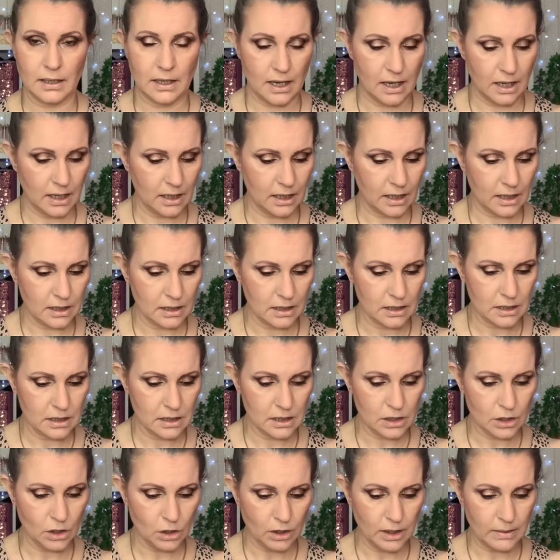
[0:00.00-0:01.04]

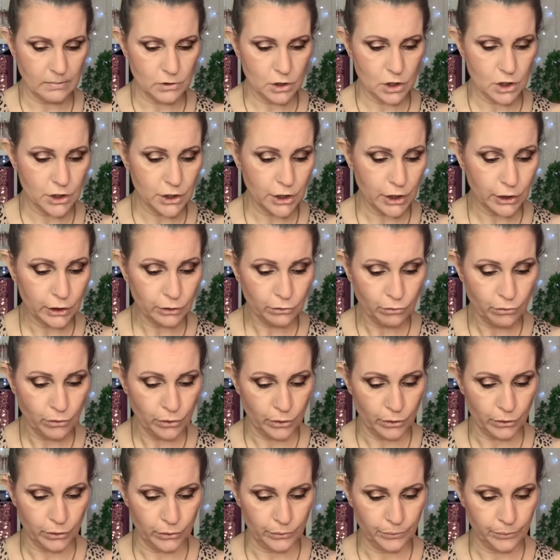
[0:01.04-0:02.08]
and I'm just going to
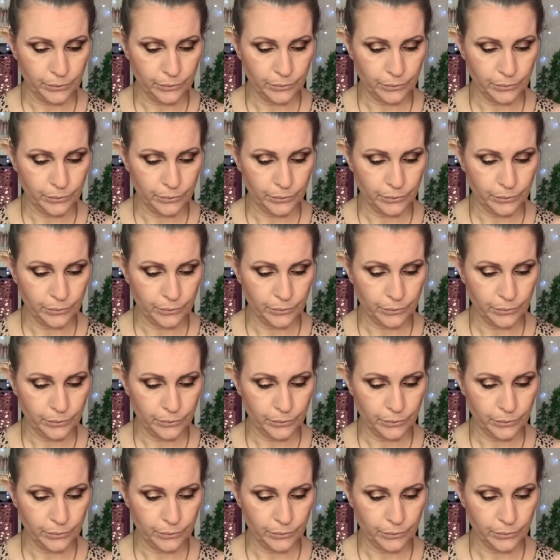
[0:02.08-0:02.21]
run